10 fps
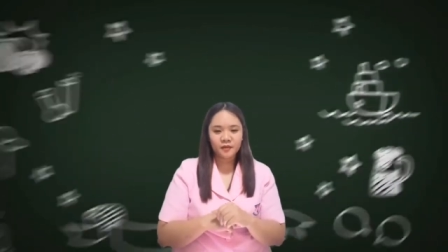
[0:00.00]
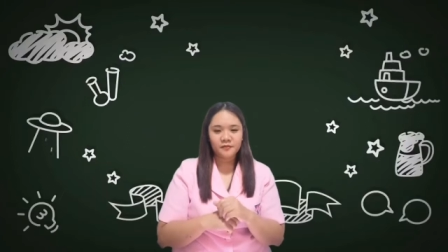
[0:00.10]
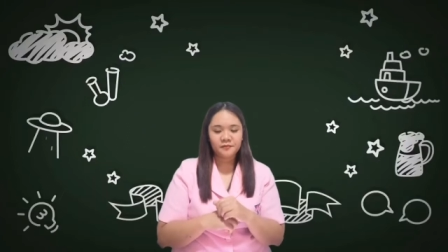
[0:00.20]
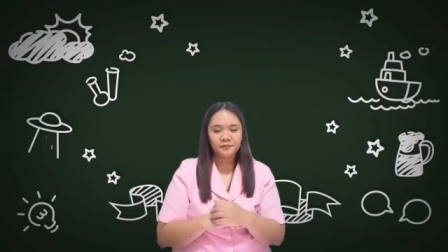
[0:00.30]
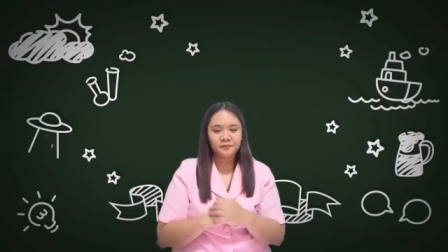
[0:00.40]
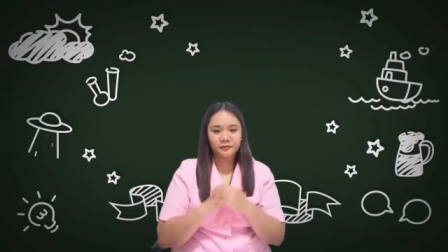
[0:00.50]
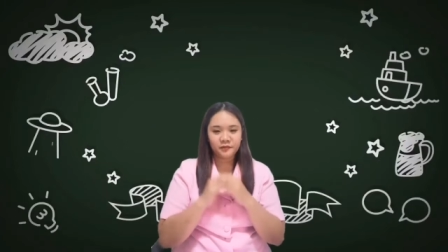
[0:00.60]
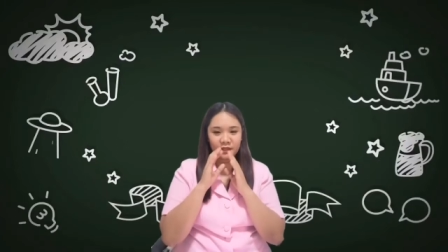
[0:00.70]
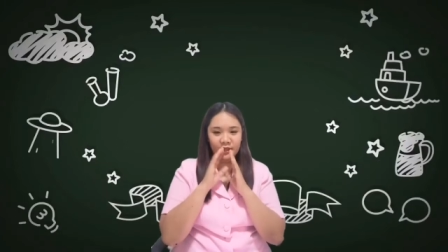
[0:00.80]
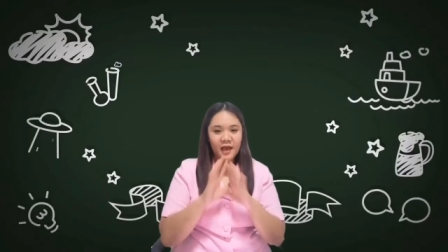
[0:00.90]

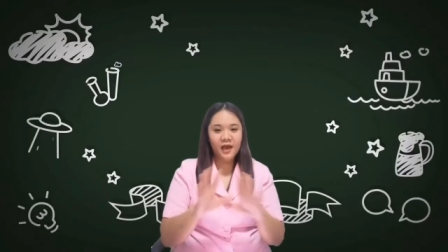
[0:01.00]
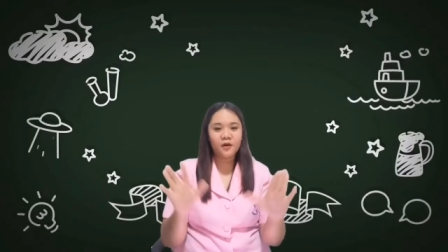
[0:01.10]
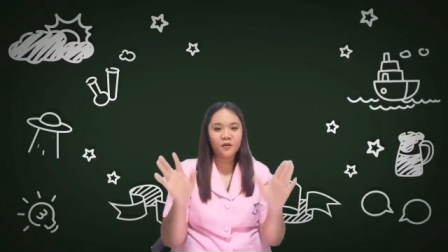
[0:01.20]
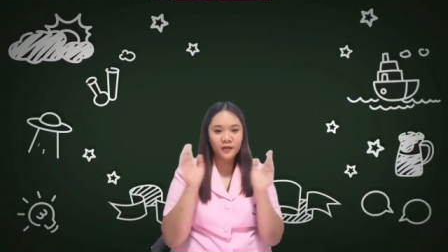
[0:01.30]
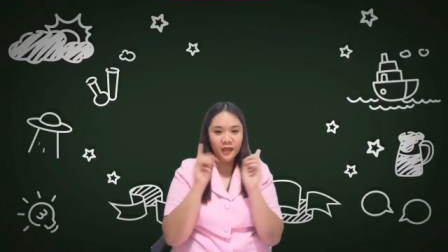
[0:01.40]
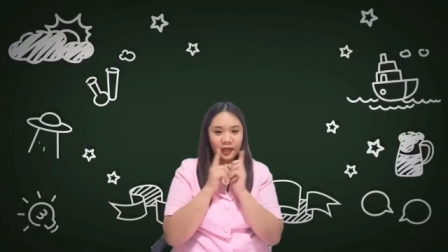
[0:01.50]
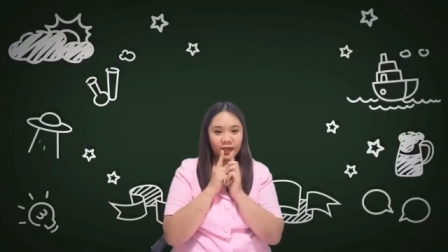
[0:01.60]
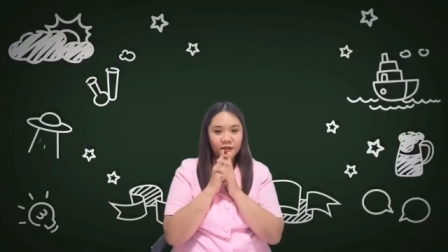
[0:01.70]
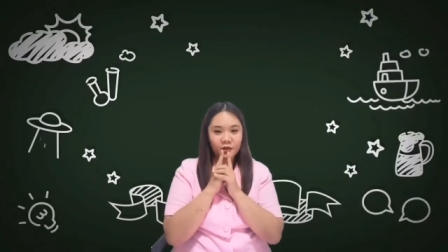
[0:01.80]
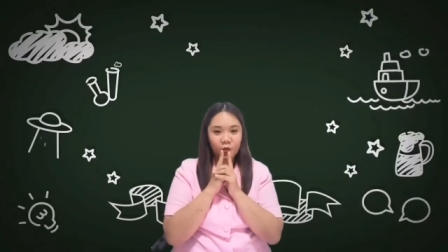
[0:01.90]
Loud. Loud
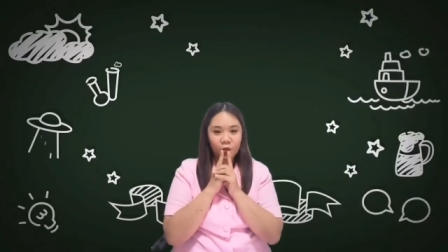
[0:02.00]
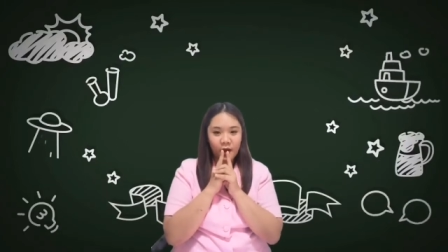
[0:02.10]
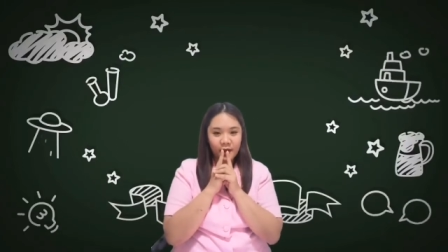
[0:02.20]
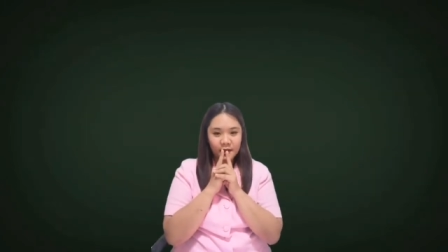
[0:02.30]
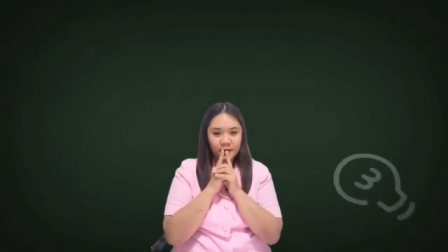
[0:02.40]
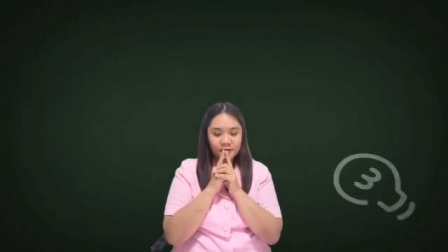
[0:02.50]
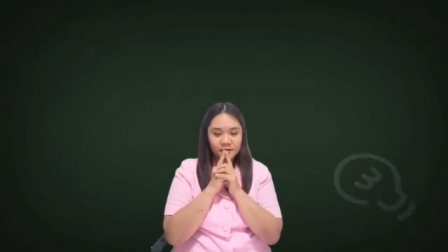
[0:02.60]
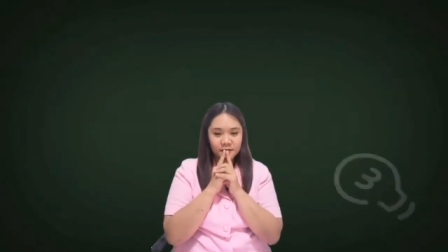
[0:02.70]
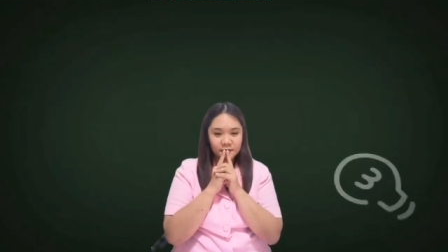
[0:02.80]
and quiet.